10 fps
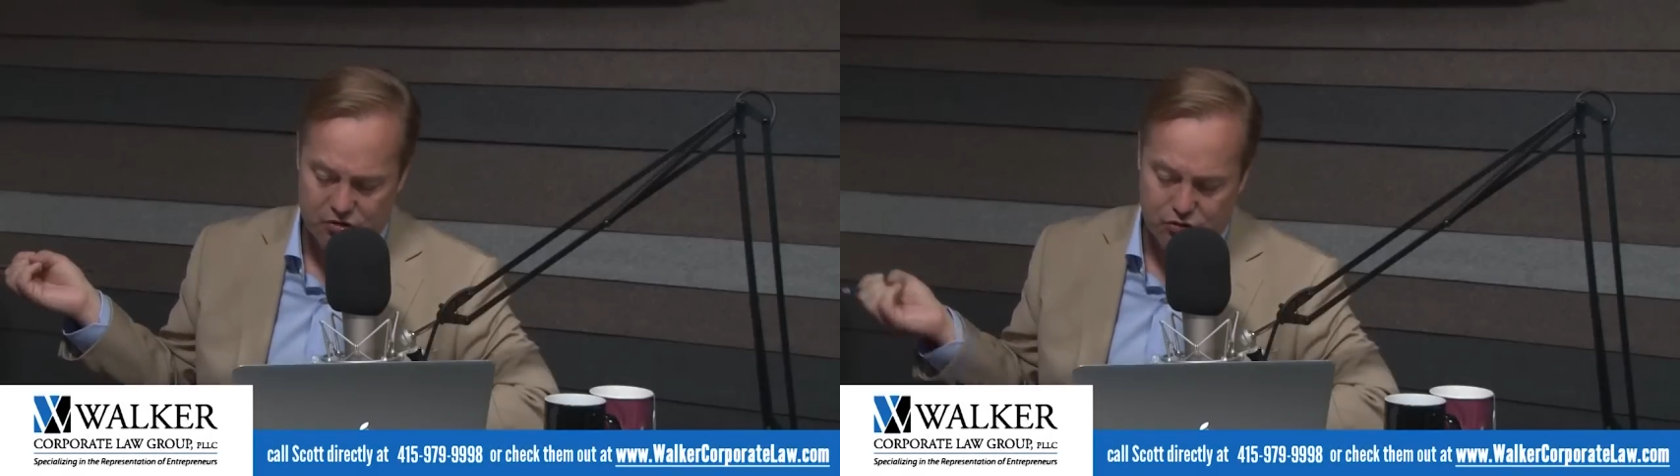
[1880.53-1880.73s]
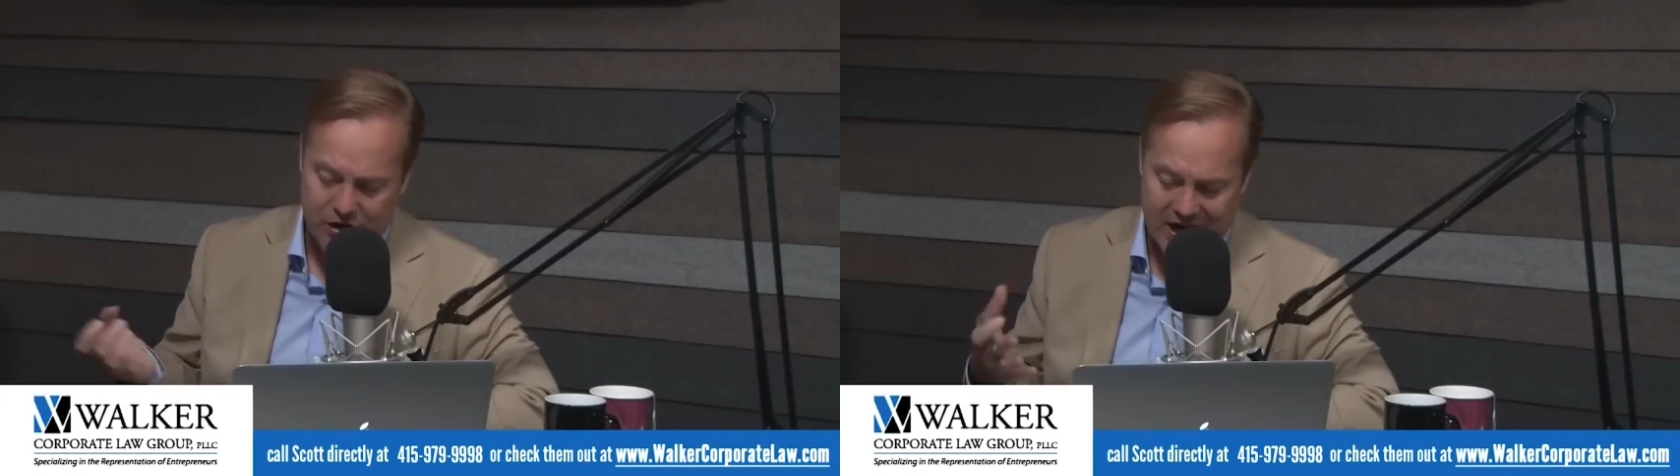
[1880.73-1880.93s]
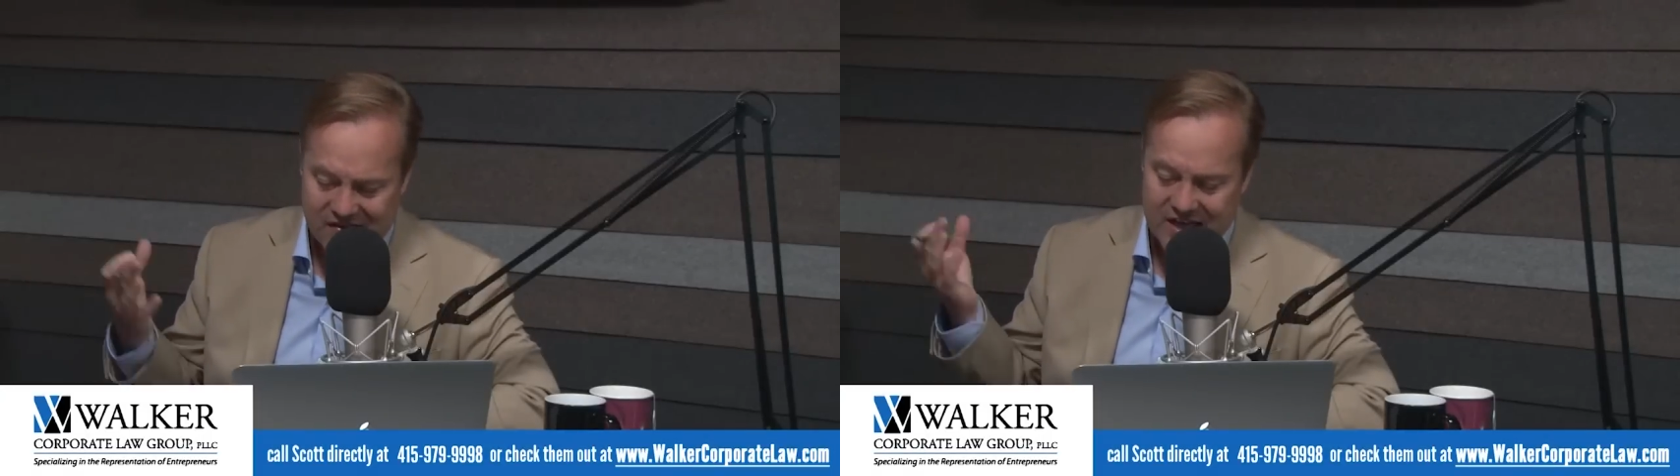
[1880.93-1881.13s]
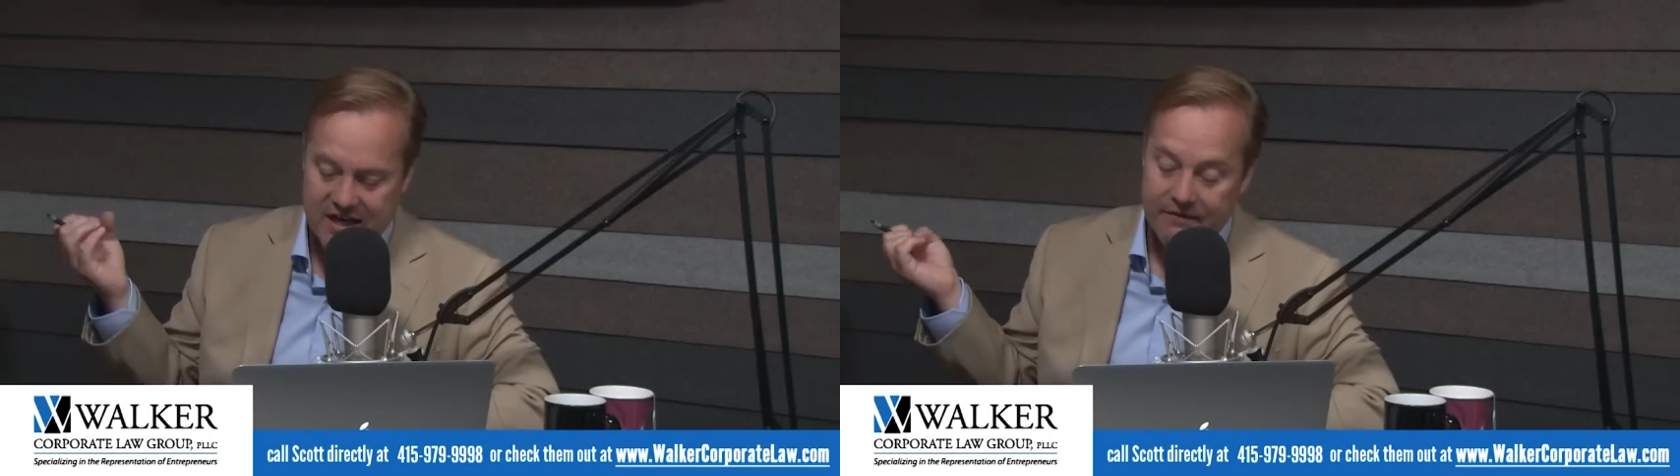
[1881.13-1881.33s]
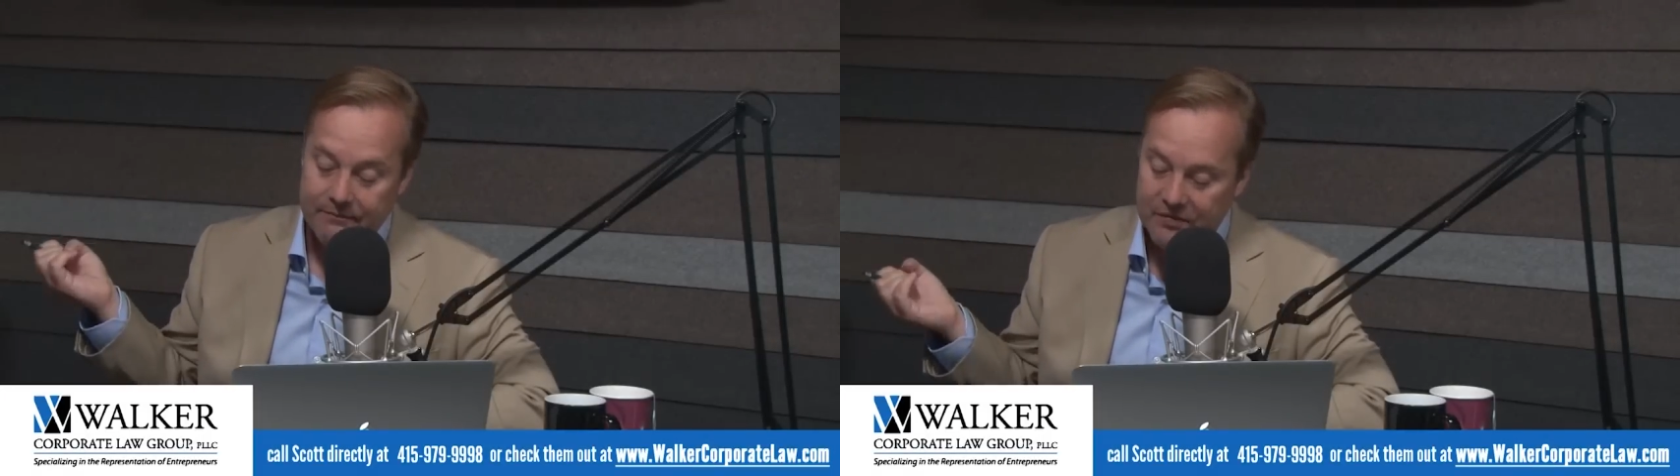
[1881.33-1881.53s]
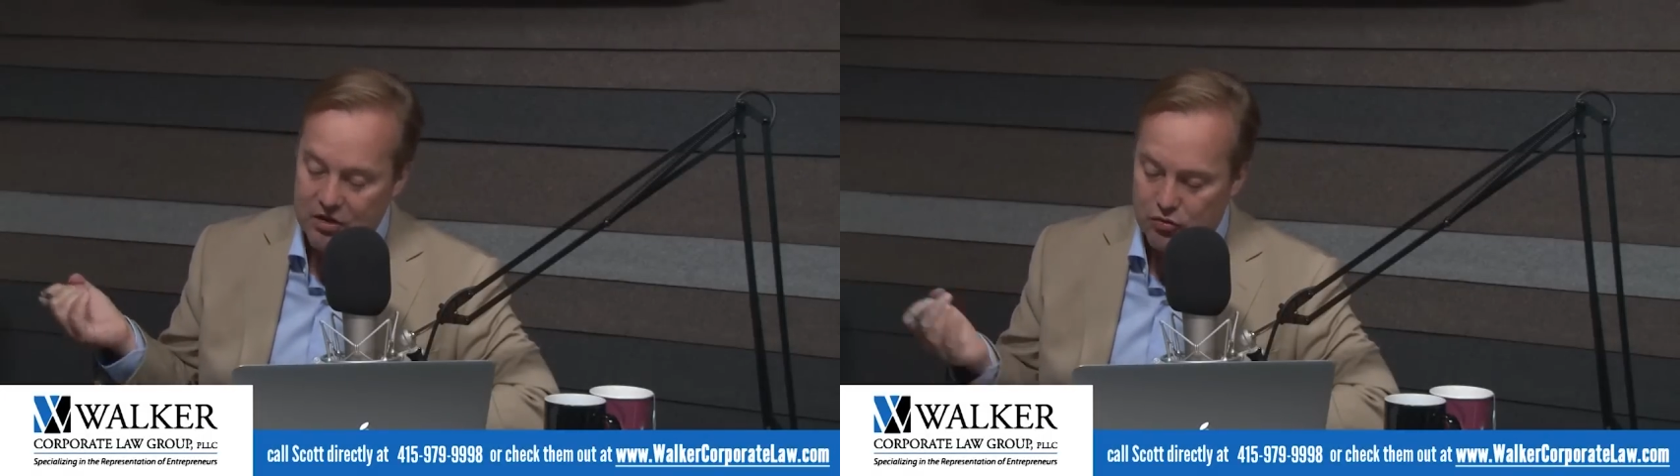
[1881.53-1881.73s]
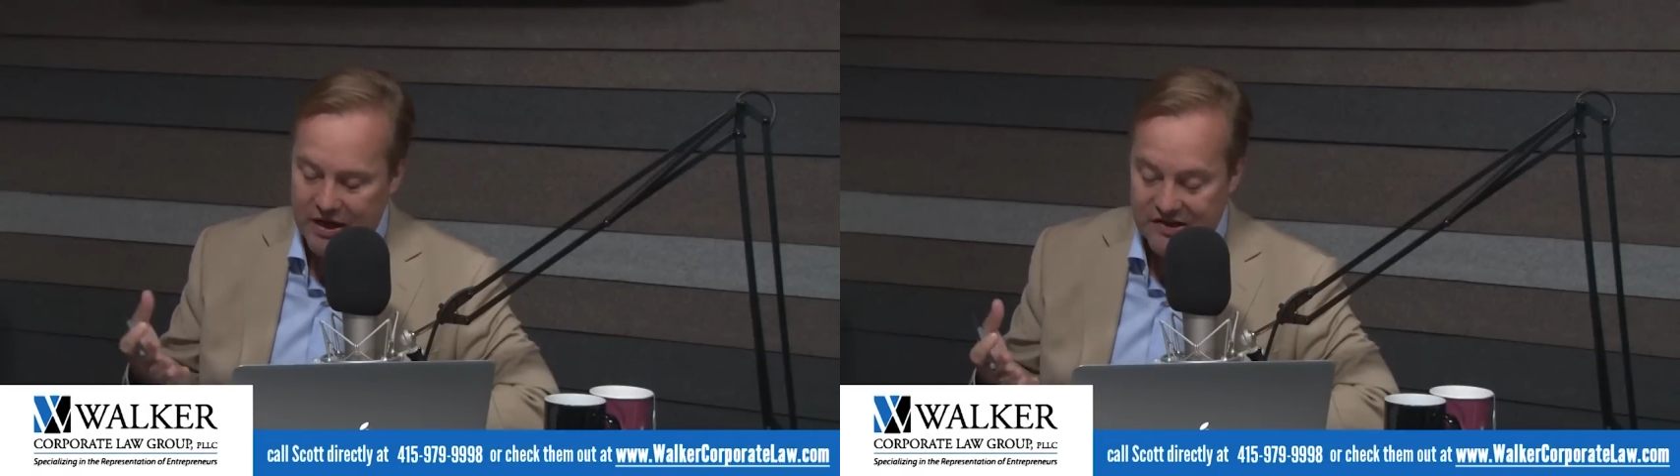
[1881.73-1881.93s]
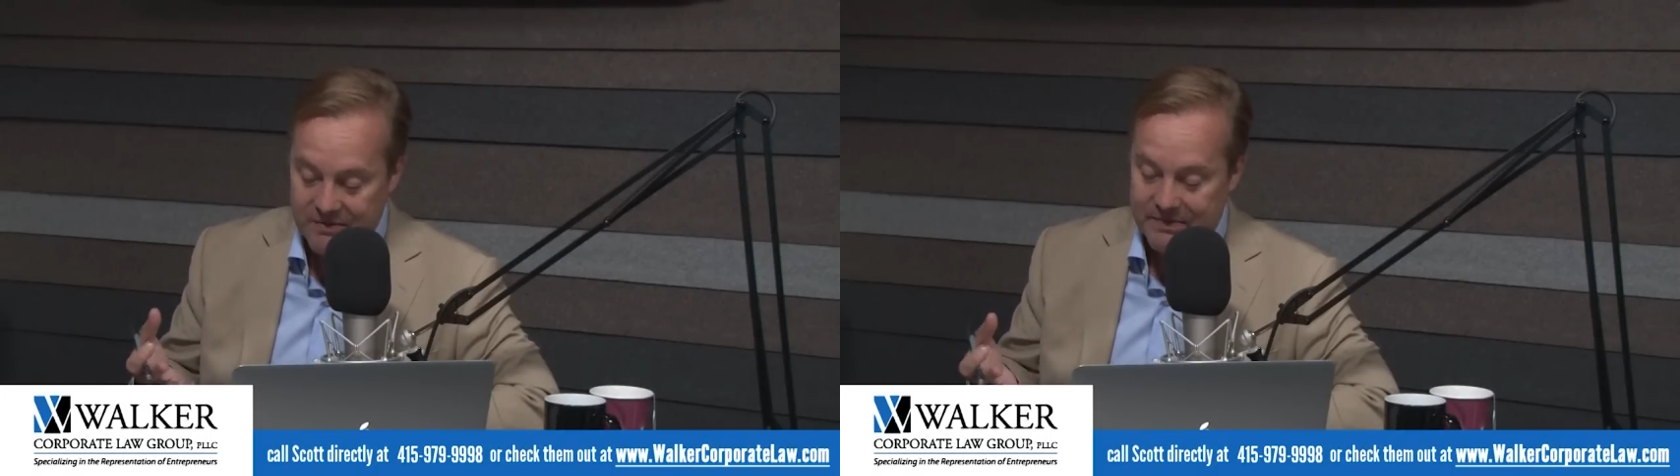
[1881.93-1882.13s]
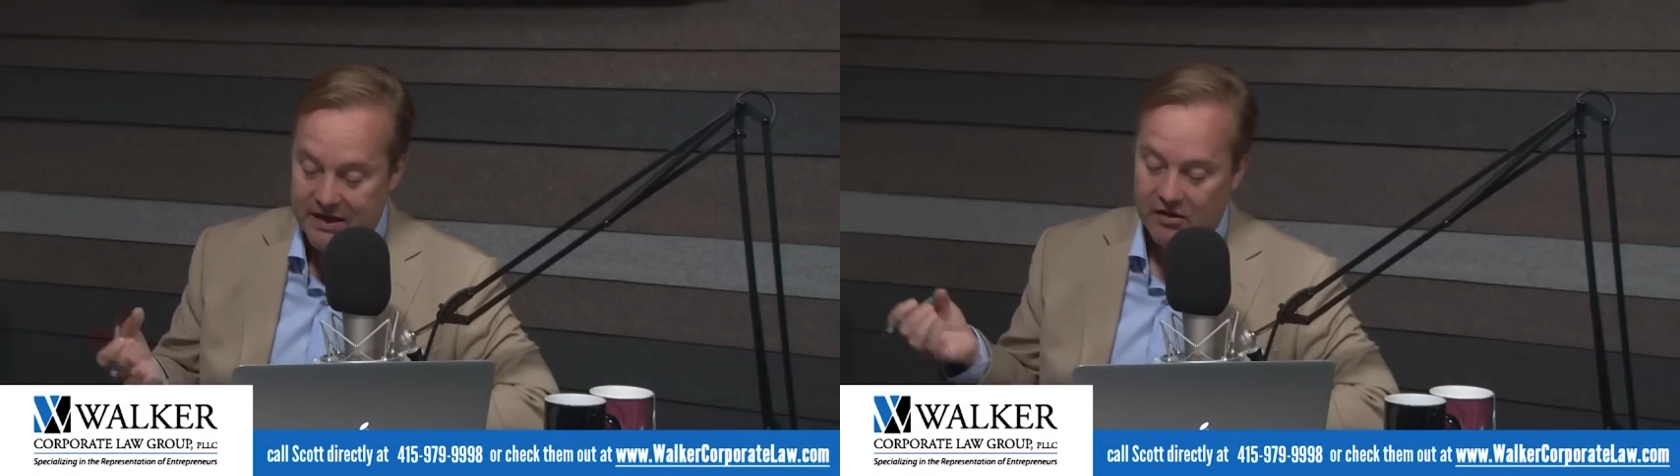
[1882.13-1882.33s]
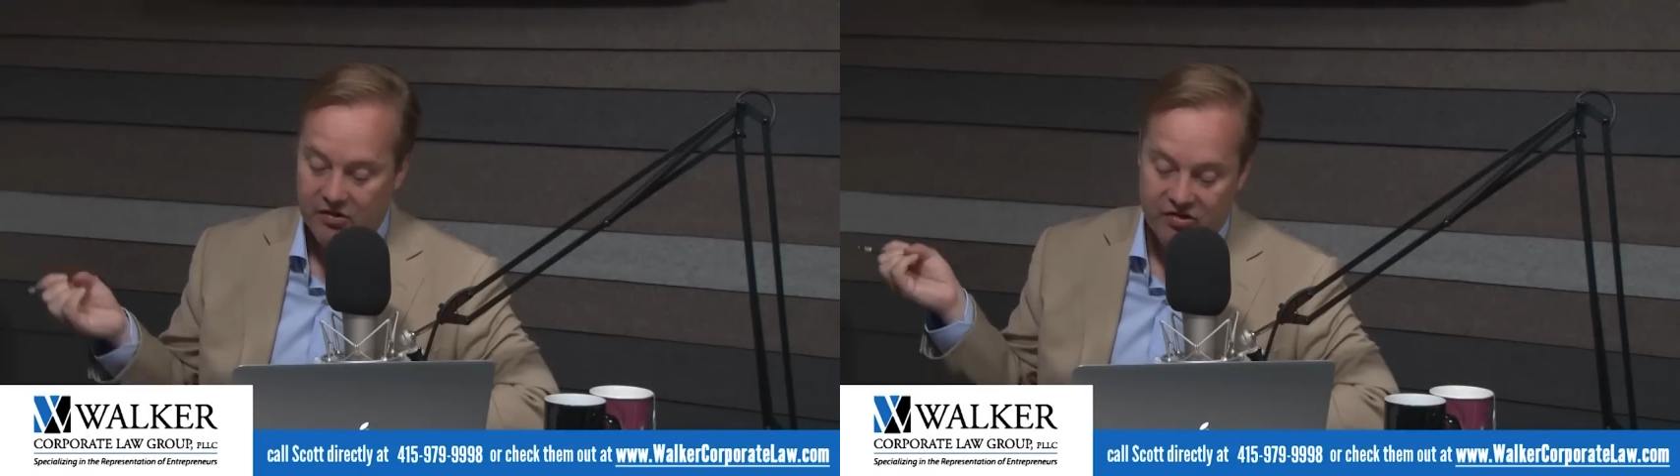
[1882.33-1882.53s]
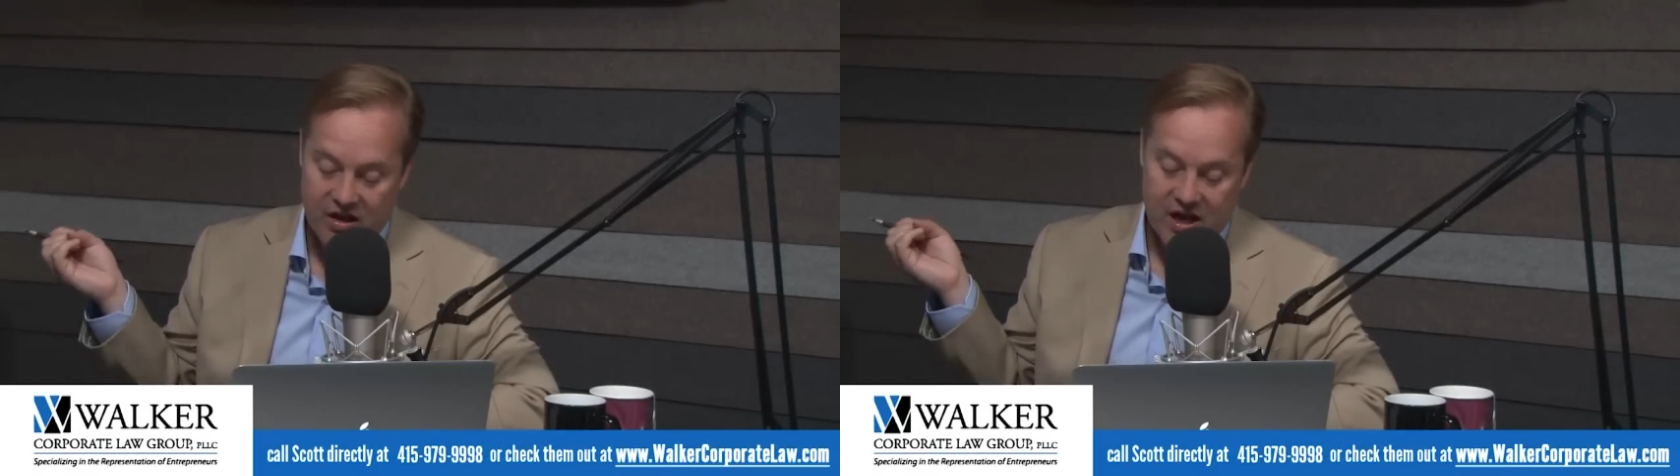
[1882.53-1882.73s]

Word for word: crazy, crazy bills.